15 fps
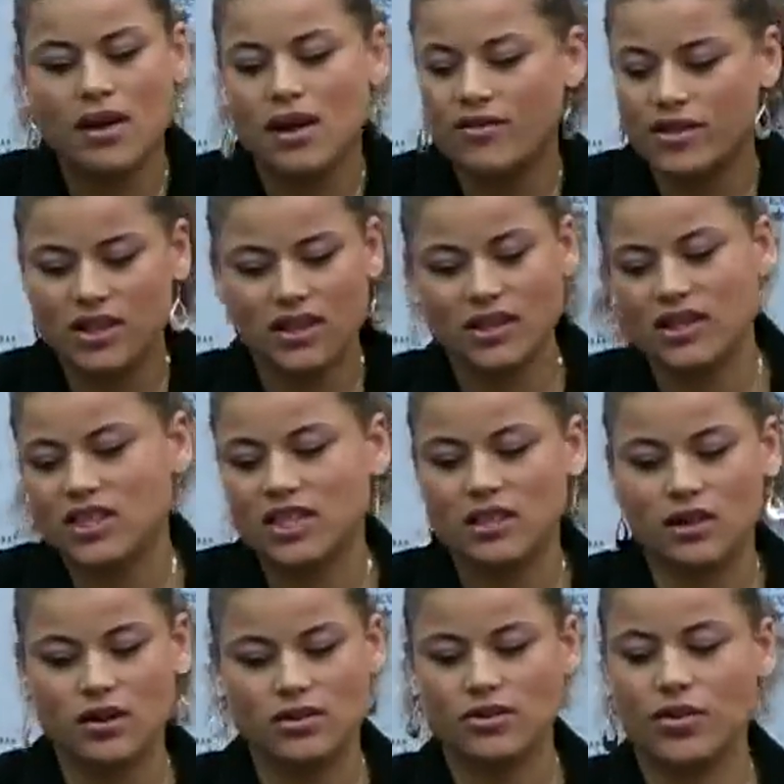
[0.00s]
everything that she
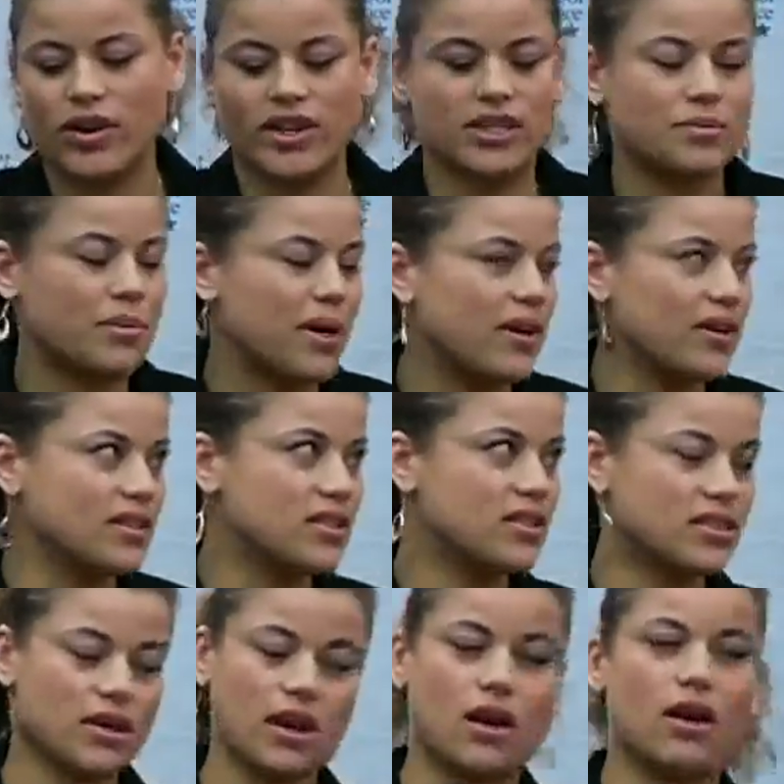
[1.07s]
learned through her
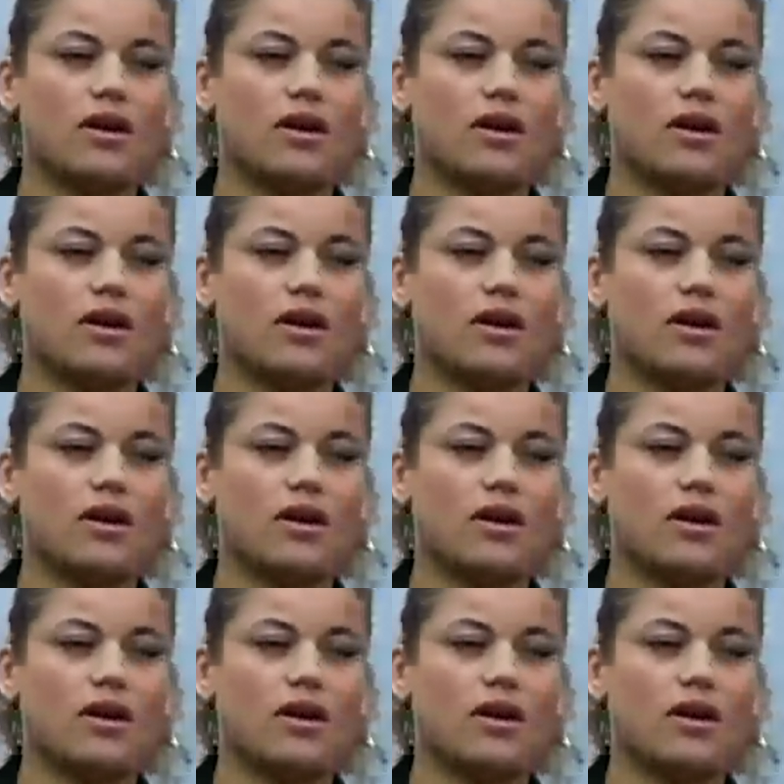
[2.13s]
experience